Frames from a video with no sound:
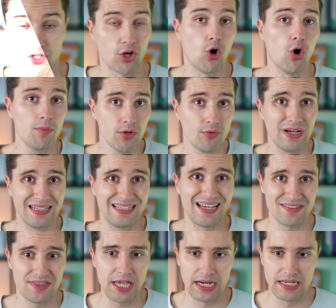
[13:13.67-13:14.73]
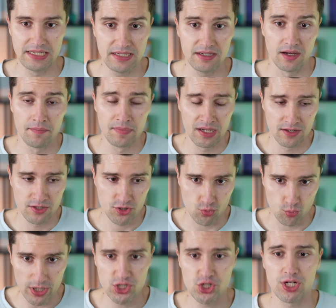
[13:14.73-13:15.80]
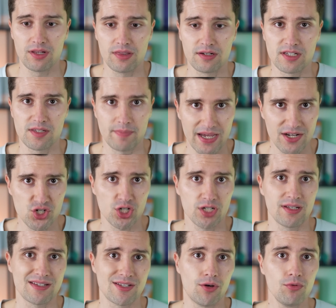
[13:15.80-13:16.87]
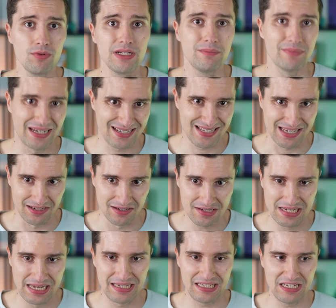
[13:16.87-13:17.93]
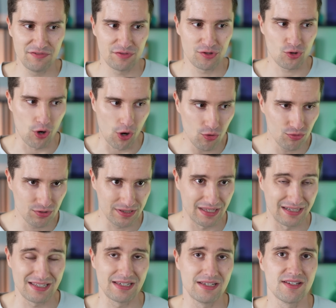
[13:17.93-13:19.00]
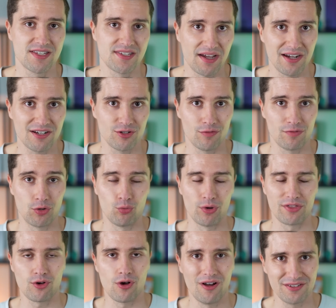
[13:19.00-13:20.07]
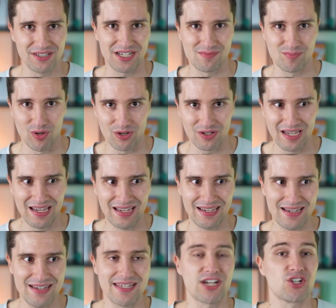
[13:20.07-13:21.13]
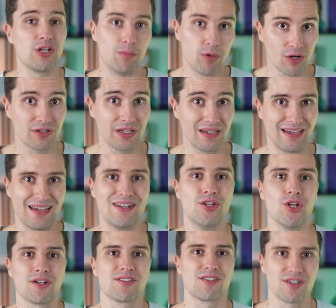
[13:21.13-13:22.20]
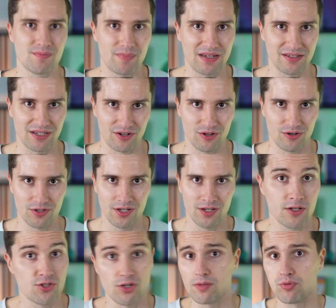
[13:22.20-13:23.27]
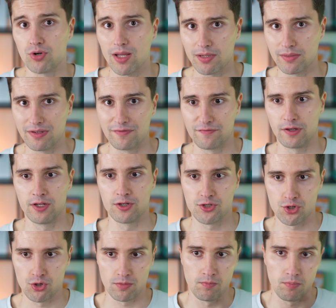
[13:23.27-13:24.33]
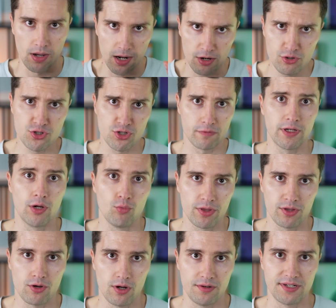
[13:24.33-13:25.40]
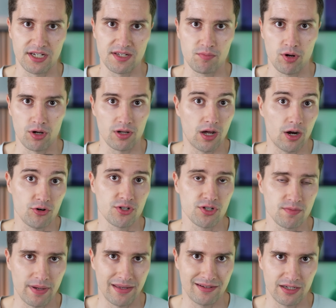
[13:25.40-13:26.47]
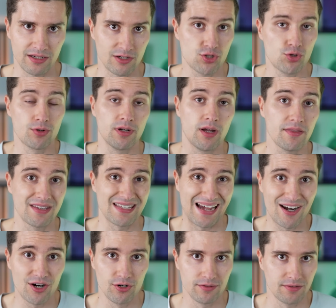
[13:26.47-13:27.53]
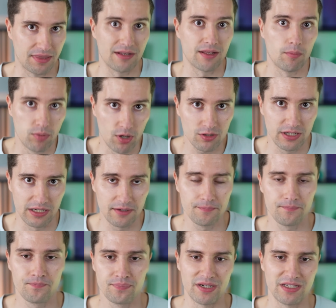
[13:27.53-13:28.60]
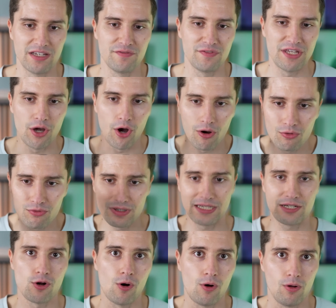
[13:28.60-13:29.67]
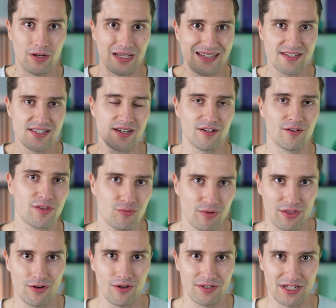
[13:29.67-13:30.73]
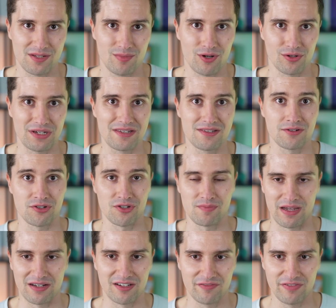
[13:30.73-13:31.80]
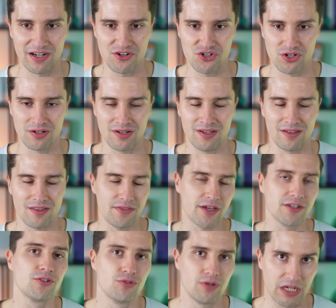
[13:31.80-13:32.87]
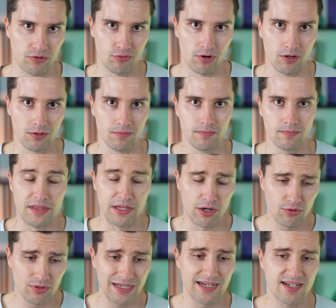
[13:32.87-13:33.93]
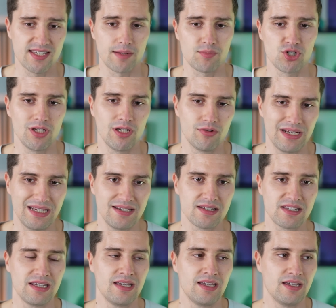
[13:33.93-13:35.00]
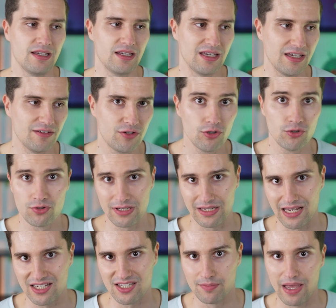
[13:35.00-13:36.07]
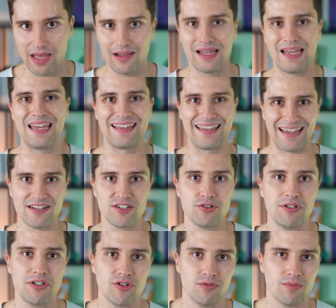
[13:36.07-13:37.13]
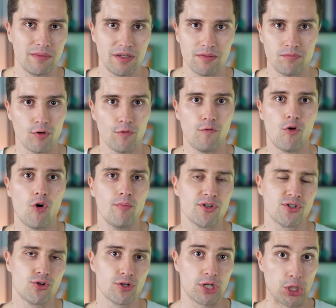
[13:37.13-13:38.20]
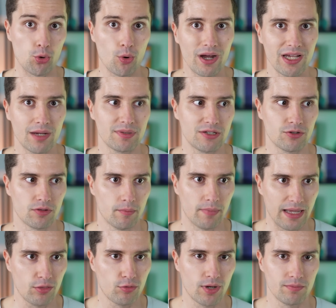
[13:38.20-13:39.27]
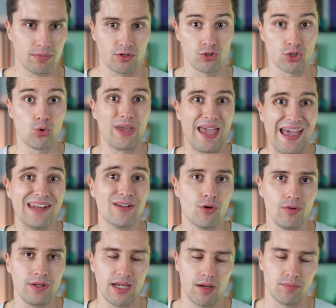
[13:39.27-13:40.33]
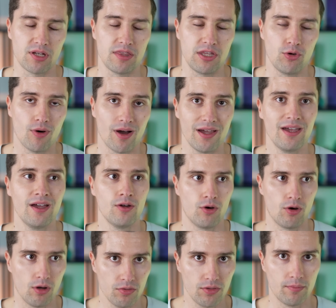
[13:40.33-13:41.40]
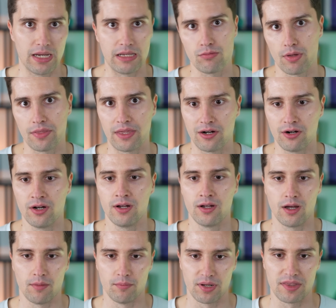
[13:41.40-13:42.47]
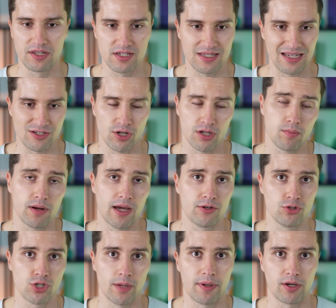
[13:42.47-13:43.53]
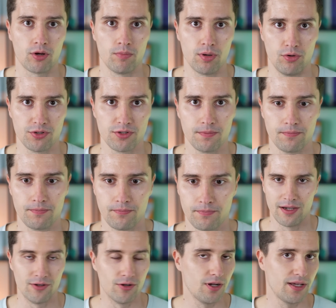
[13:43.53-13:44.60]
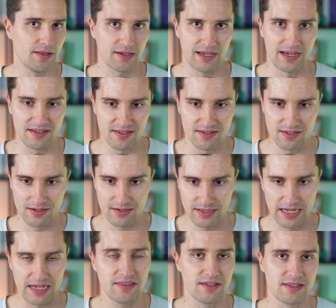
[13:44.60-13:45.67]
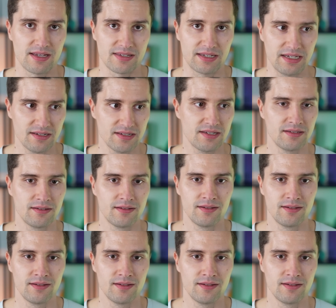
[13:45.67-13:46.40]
So I hope you really got the idea. Switching the dispatcher does only make sense if the code that is inside of the with context block is actually blocking and not suspending code. It's not a problem if certain parts of your with context block are suspending and certain others aren't that are blocking, but if the only call inside of the with context block is a suspending function, then you're doing it wrong. The only exception here is if you're using XML and you need to maybe perform a certain UI update on the main thread, because you can only update the UI on the main thread there, but this does not apply to JPEG Compose. In all other cases, take this as a hint.